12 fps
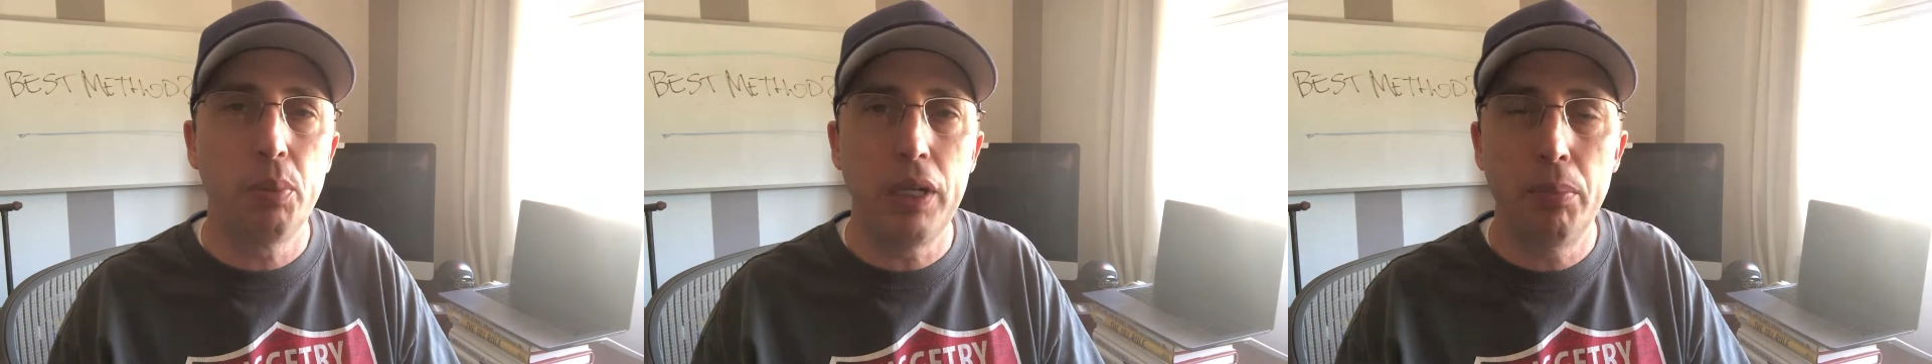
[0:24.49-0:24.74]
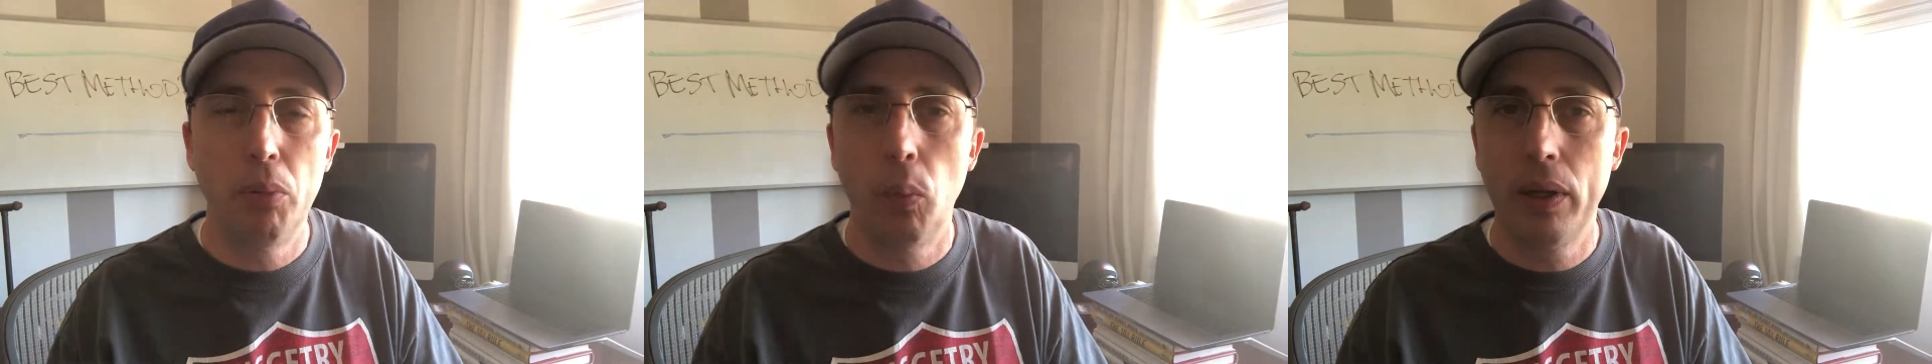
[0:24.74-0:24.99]

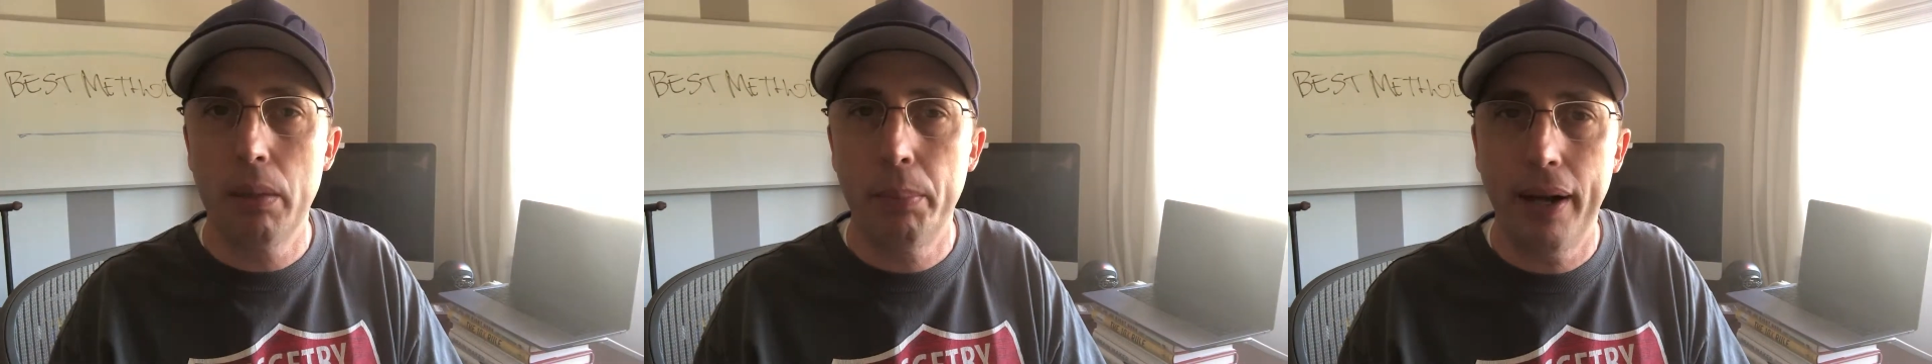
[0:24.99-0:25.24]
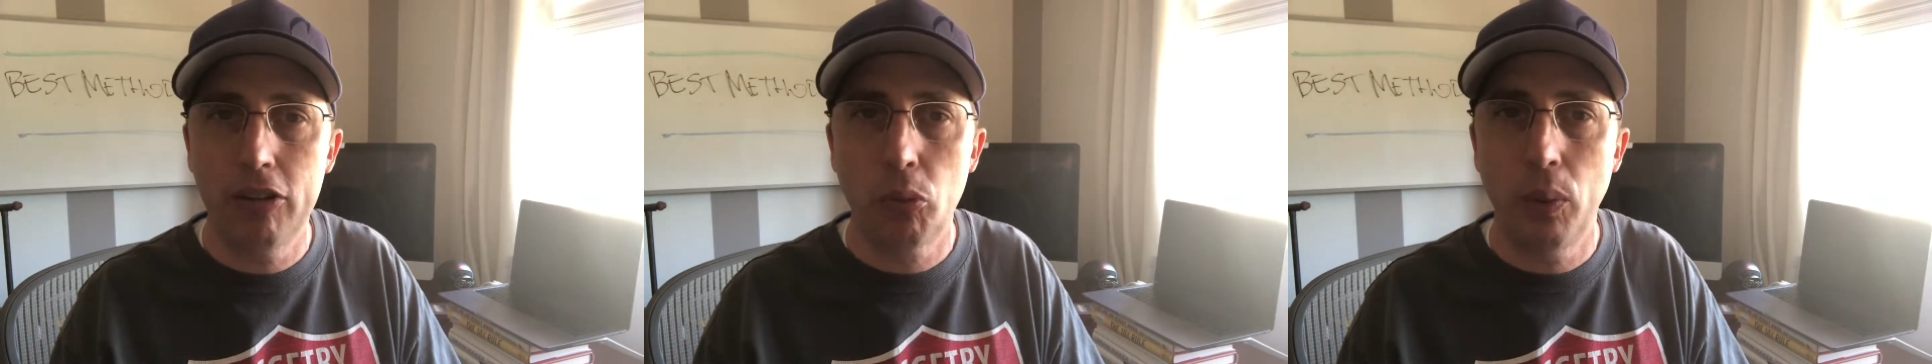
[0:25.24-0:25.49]
people what the
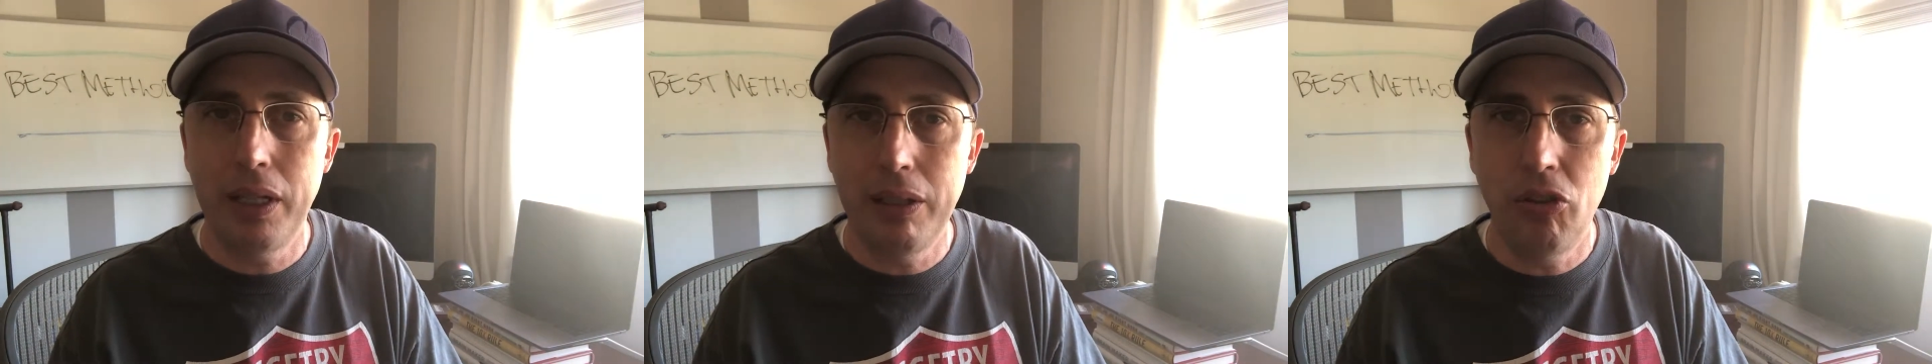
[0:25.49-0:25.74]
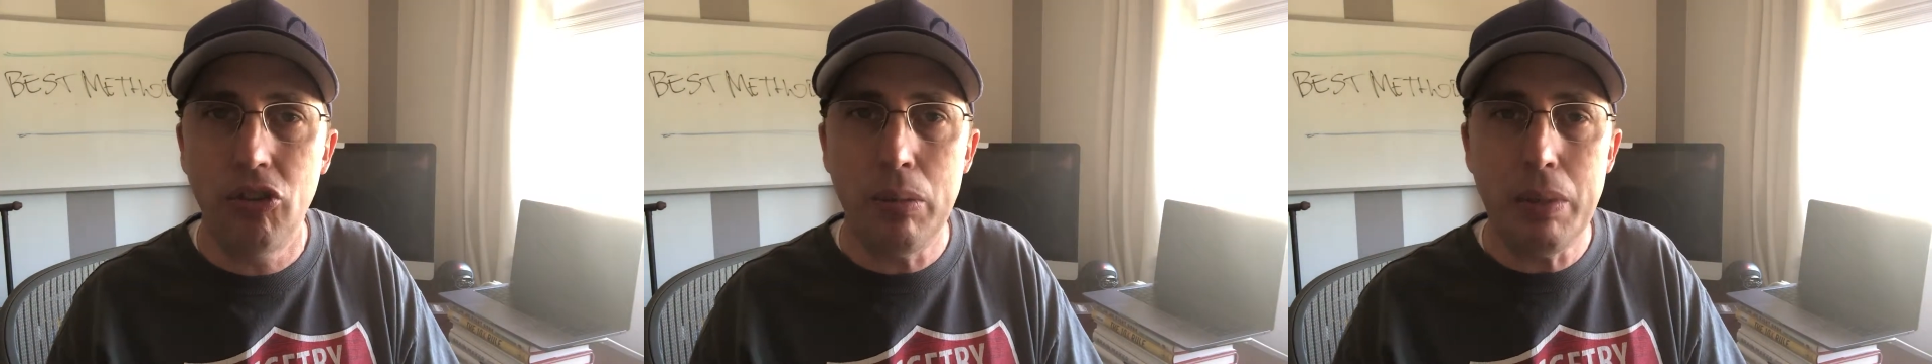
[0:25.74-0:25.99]
best way to
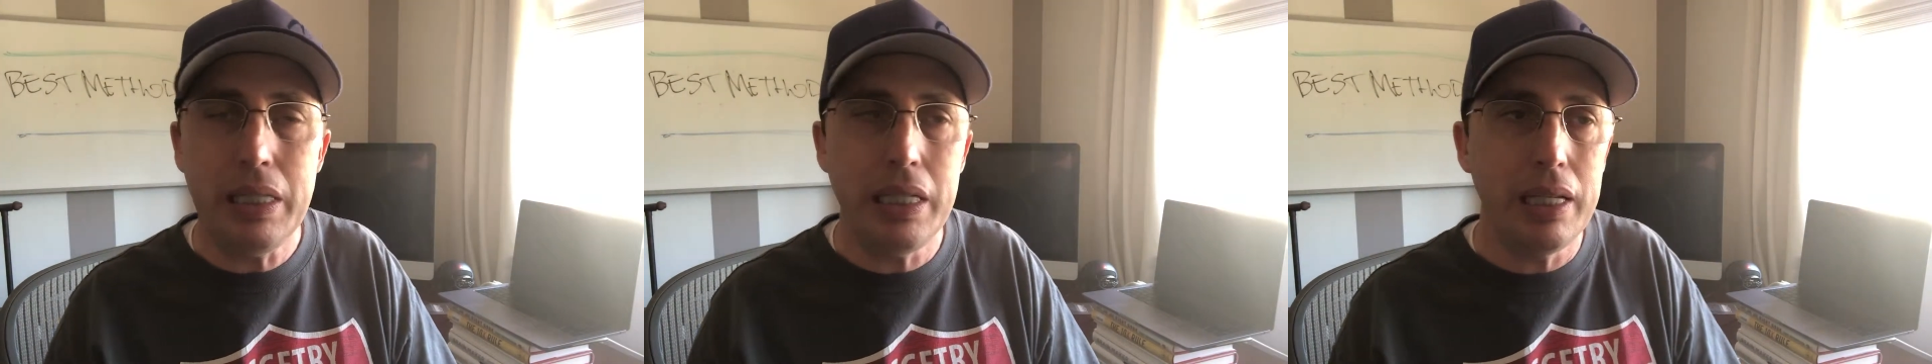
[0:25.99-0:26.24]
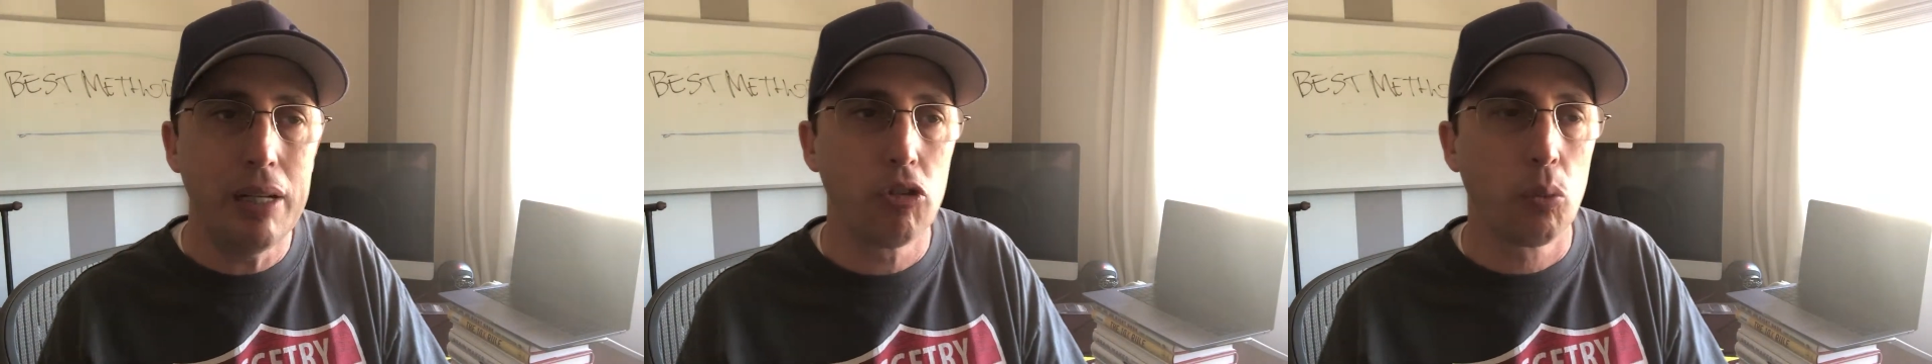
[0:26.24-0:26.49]
use
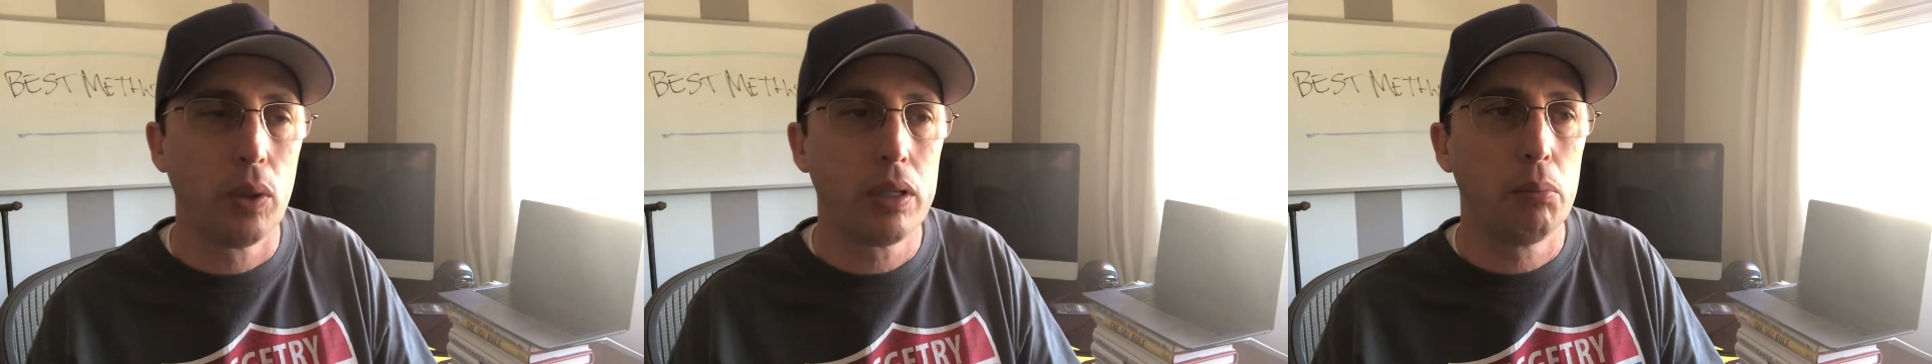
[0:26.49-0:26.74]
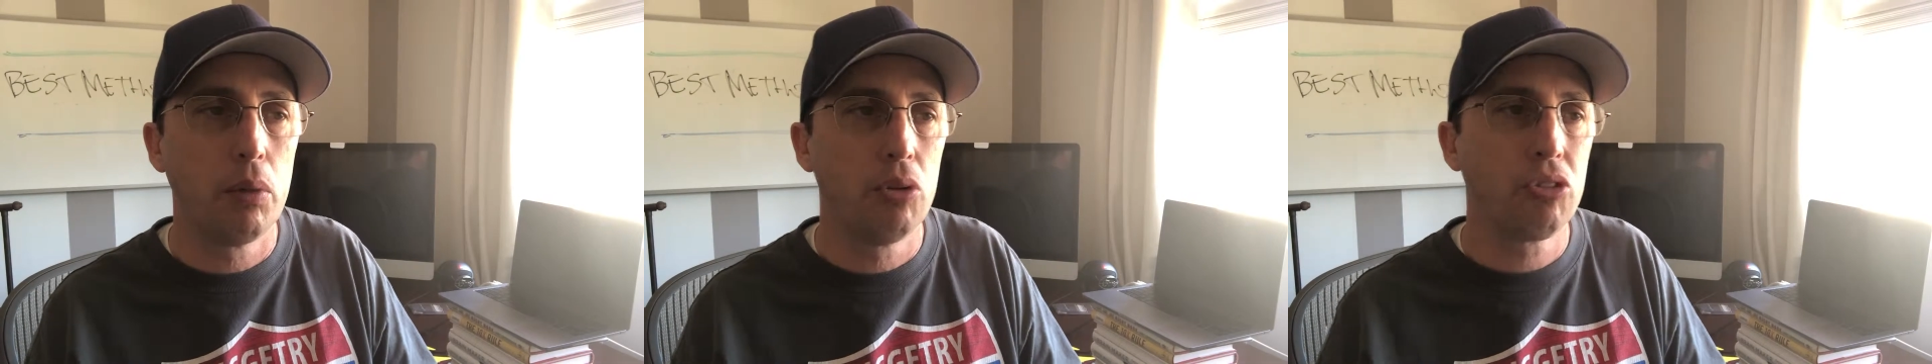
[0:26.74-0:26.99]
CBD is, or what
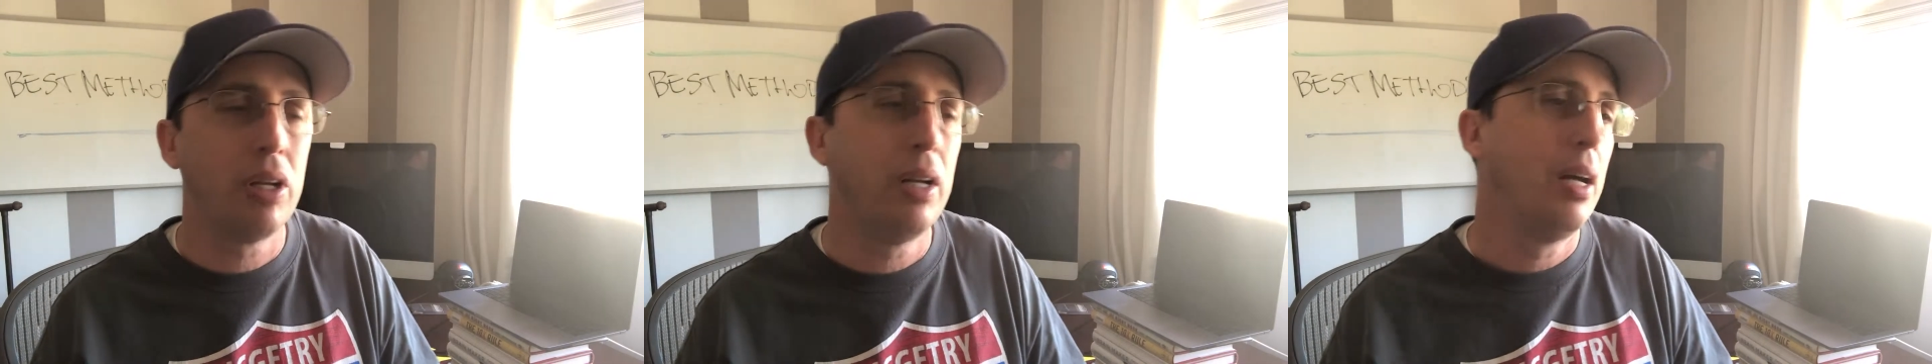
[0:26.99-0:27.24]
the most